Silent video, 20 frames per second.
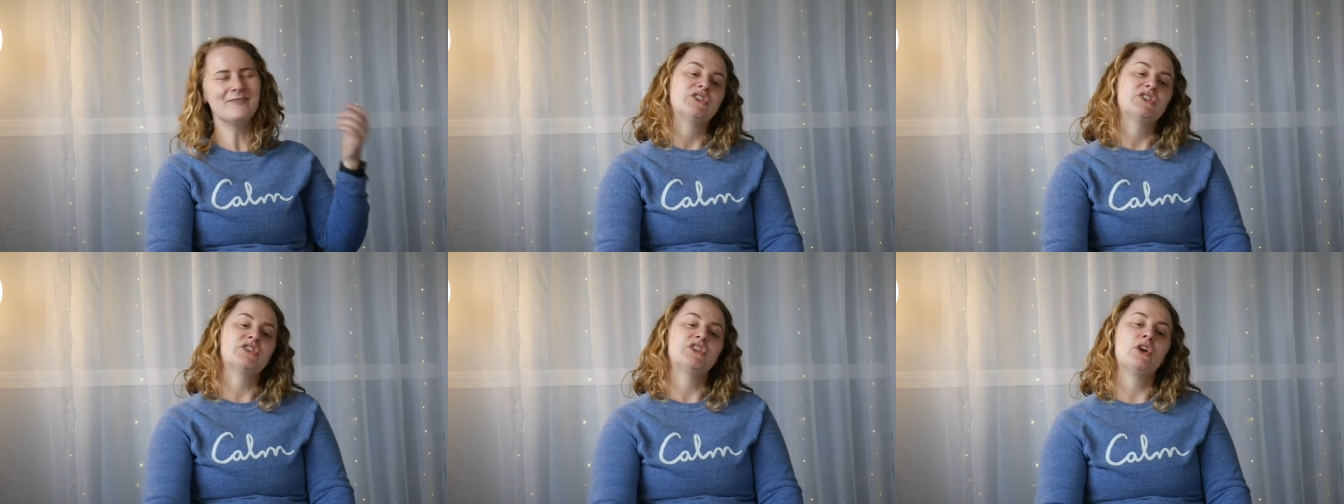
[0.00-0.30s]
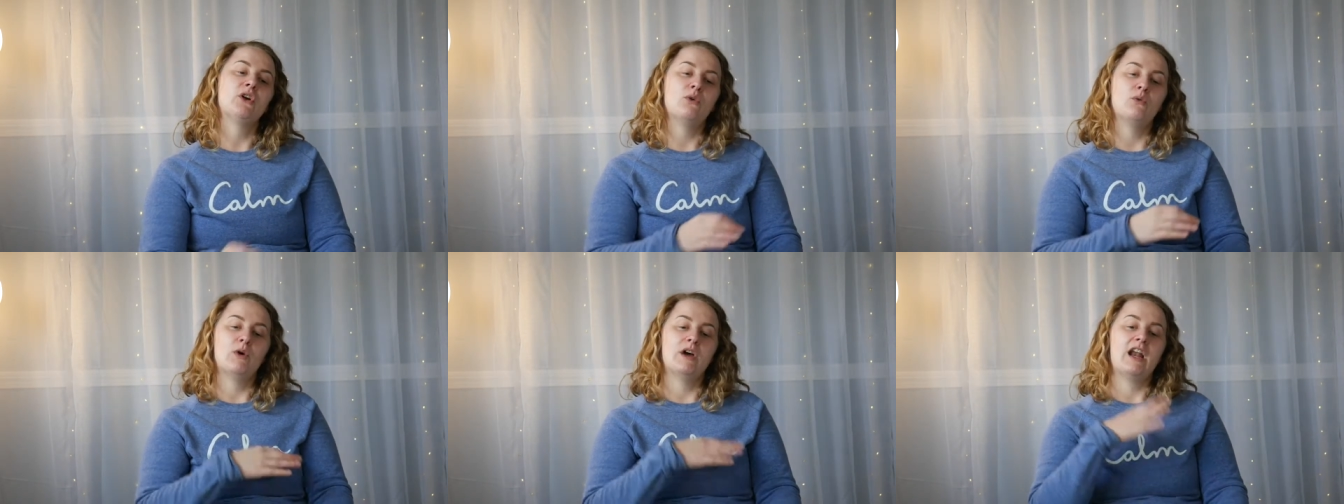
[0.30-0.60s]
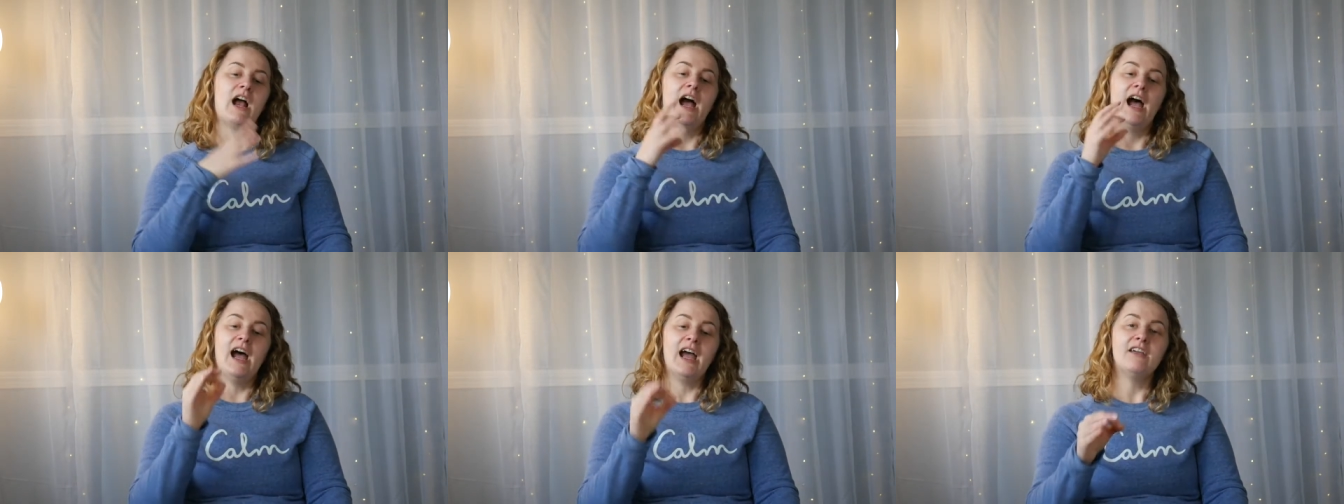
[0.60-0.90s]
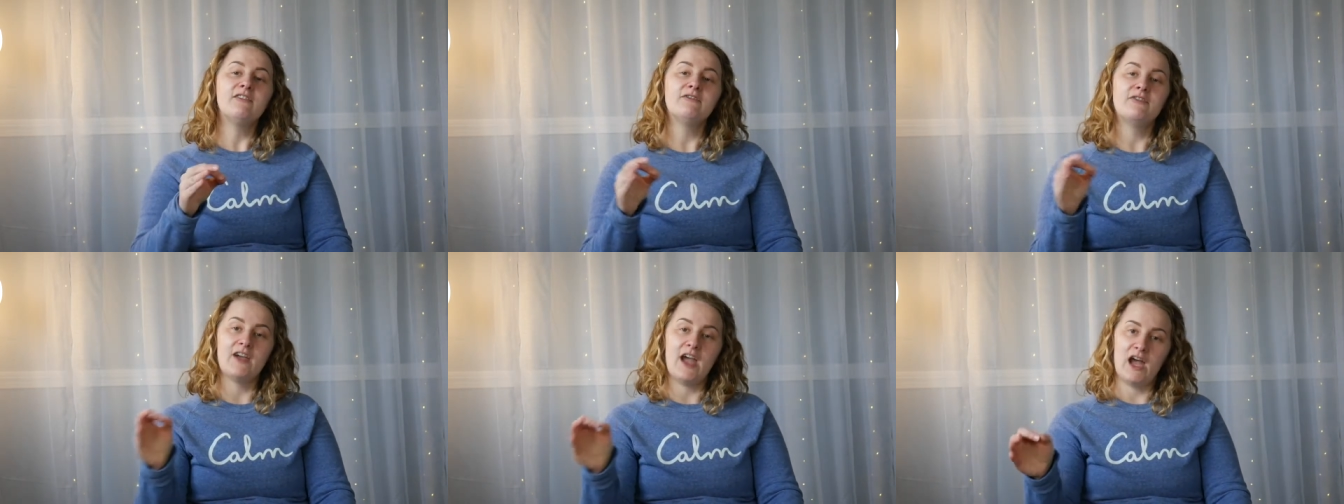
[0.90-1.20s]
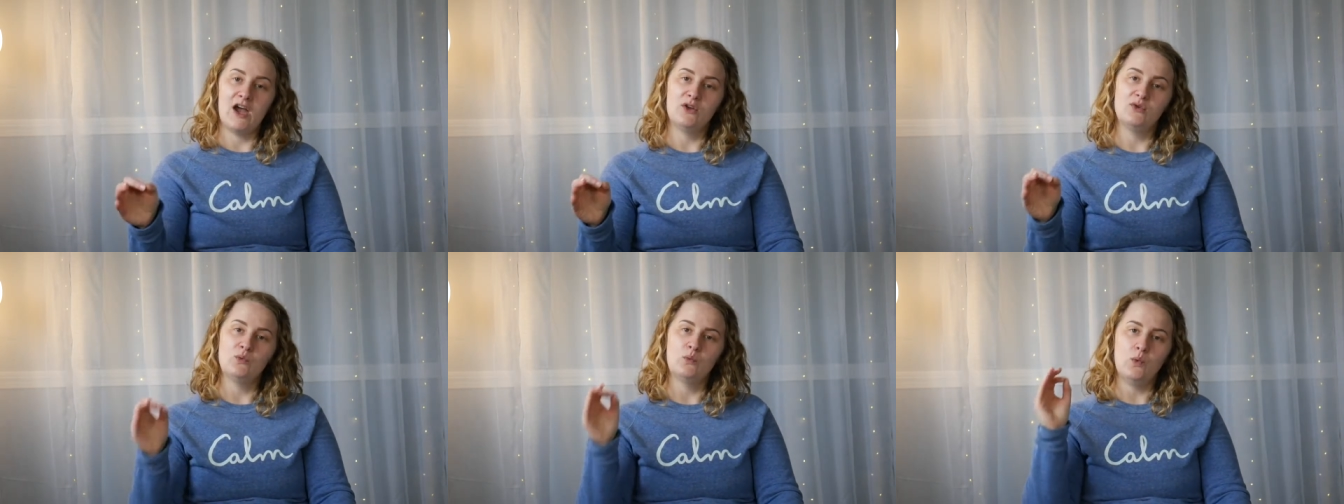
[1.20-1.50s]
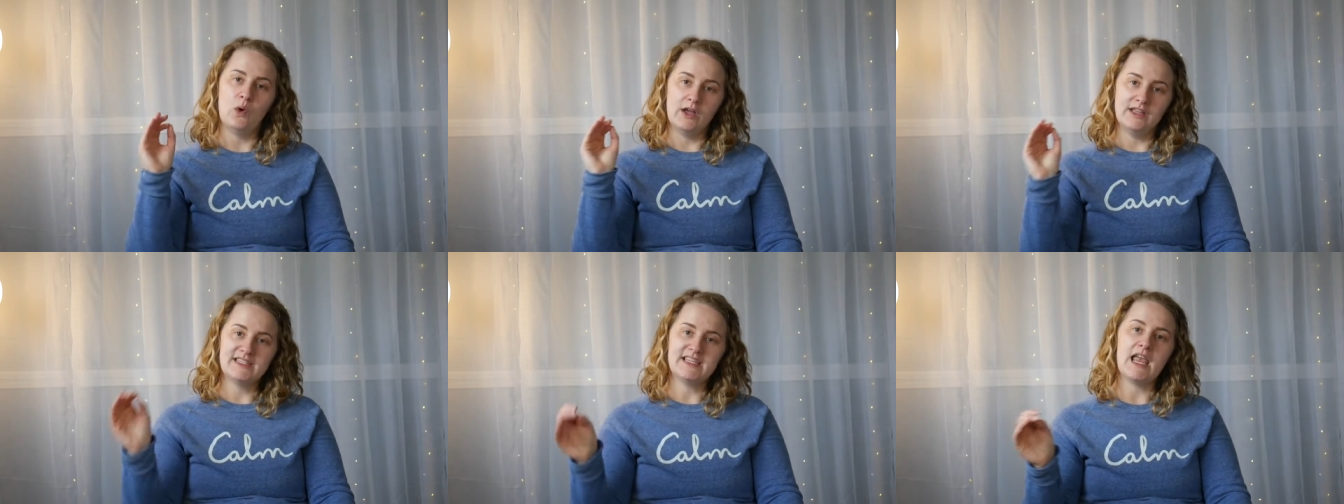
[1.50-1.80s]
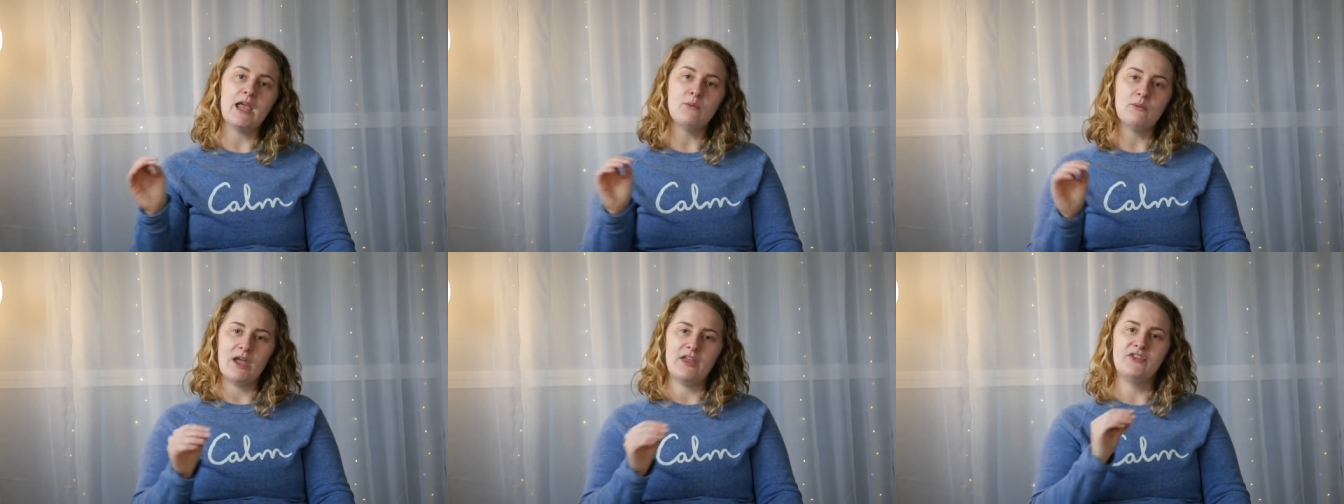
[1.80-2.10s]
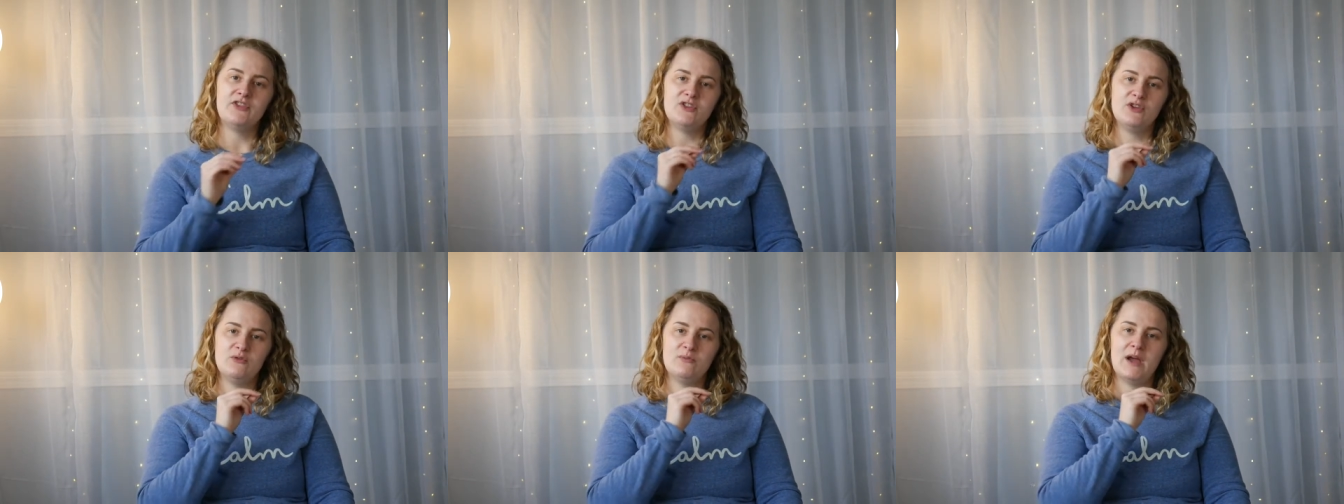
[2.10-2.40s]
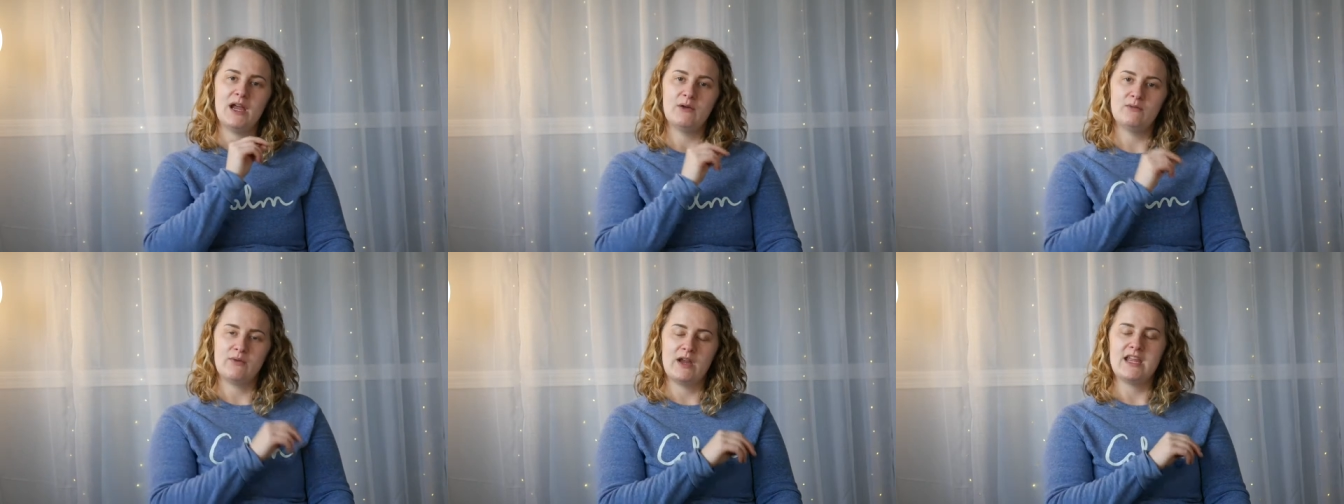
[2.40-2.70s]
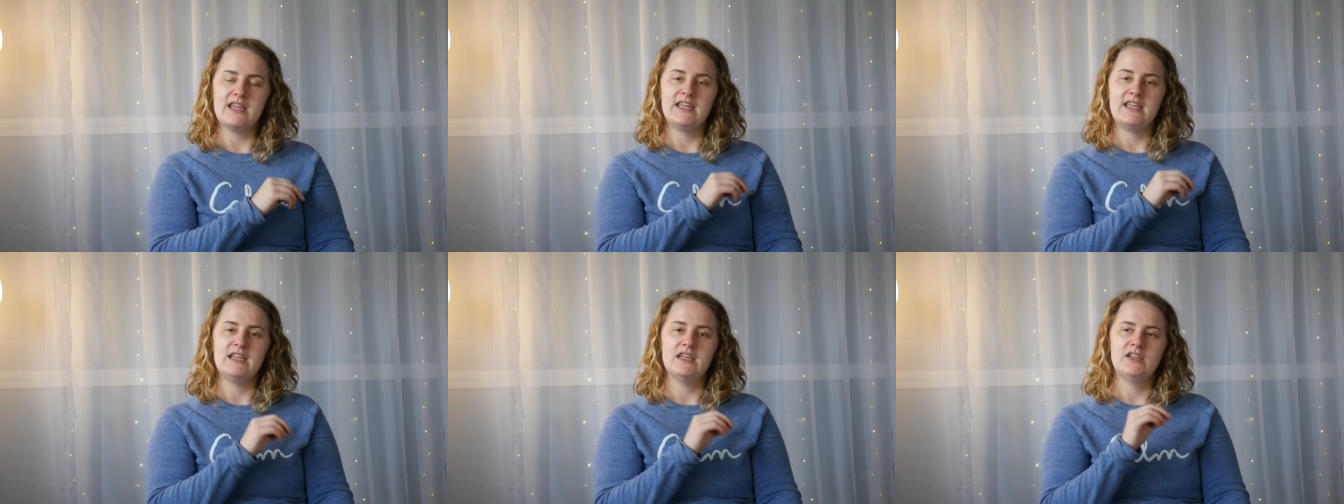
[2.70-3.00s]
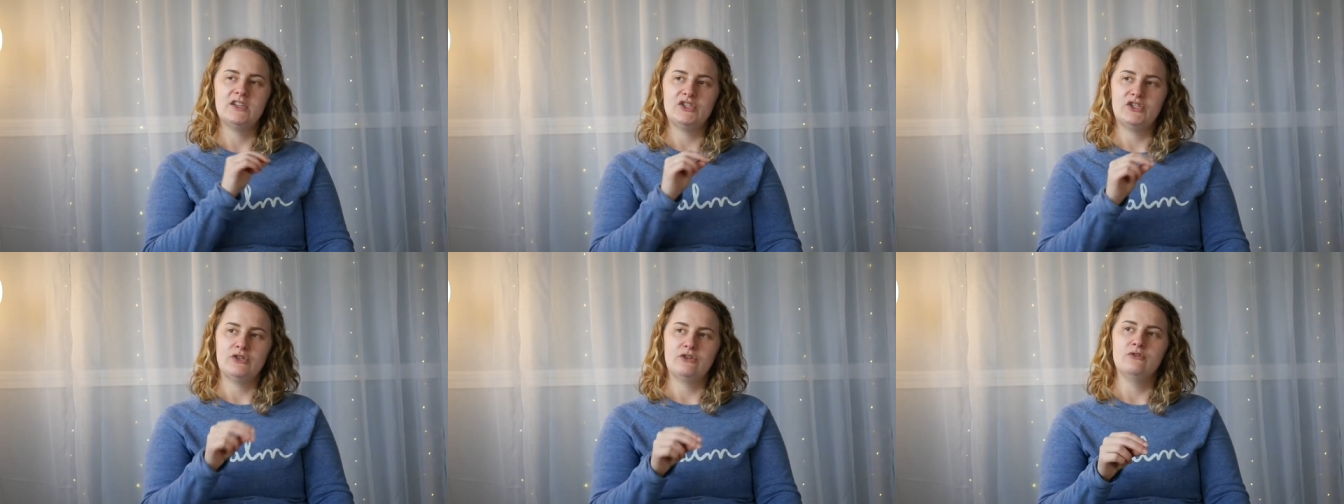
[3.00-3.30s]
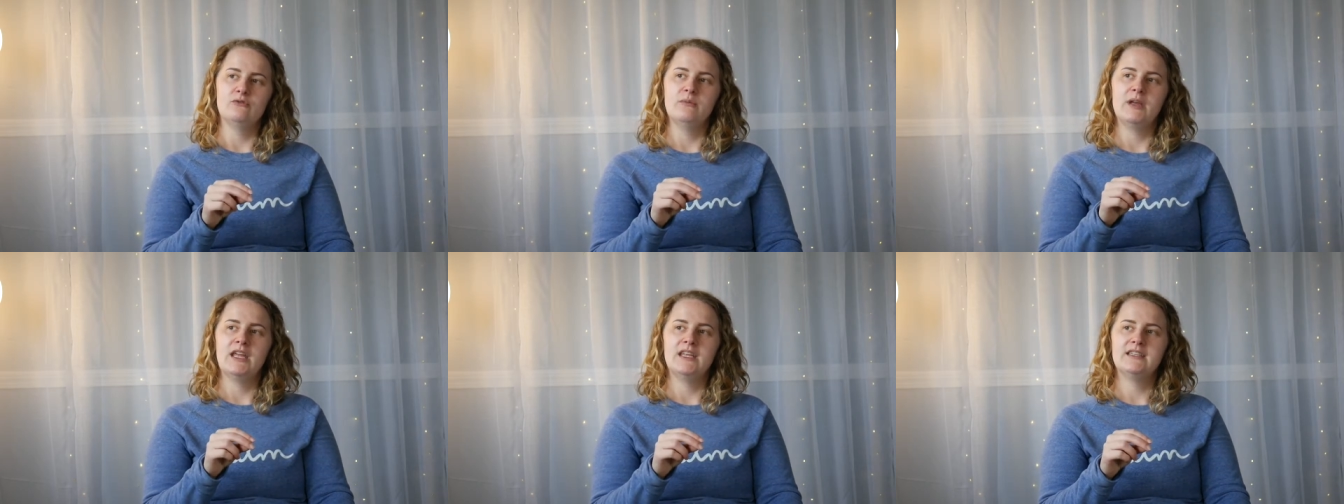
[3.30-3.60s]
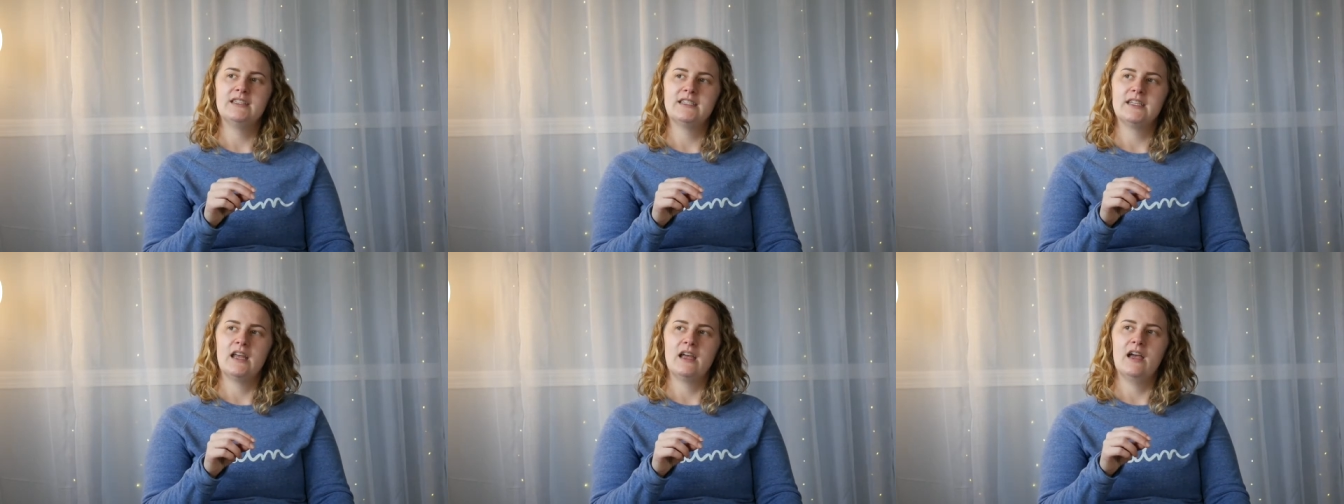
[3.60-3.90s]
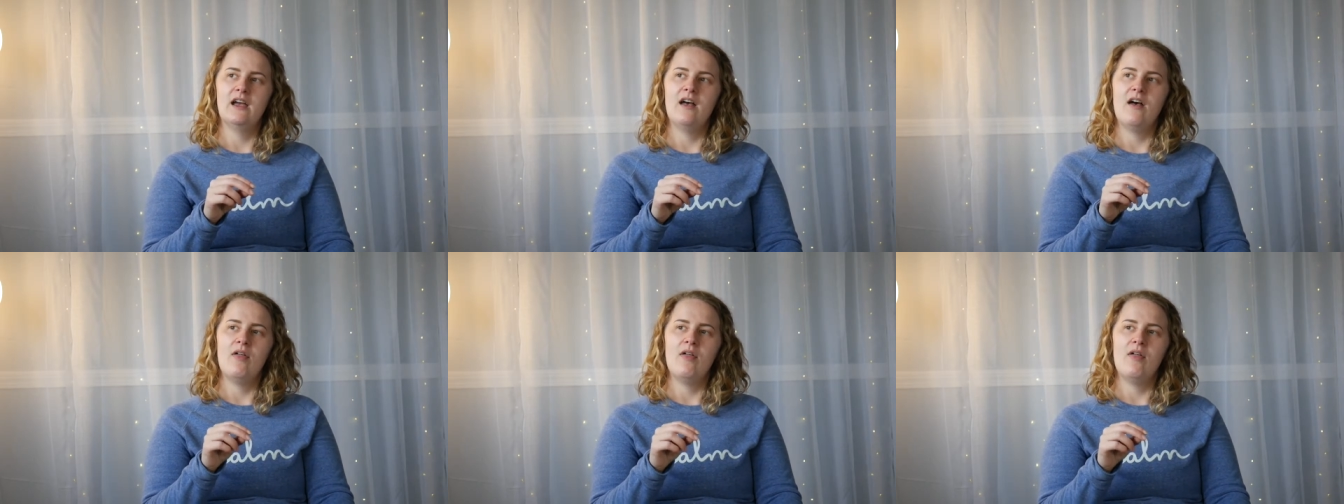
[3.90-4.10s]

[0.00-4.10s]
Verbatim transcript: So what I found once I went through my Reiki attunement,